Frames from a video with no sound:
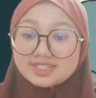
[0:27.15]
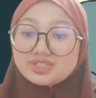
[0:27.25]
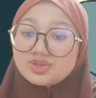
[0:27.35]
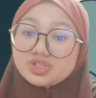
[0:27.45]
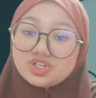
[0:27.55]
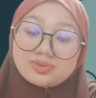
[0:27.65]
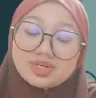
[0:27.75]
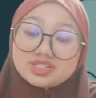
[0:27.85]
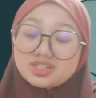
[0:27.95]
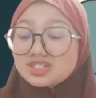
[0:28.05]
So renewable
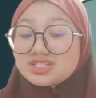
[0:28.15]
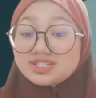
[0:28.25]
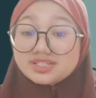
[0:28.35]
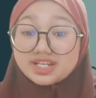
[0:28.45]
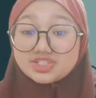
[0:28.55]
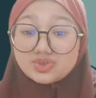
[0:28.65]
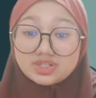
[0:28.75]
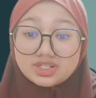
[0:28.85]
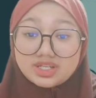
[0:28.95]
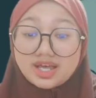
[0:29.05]
resources is
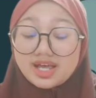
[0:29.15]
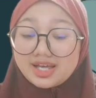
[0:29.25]
actually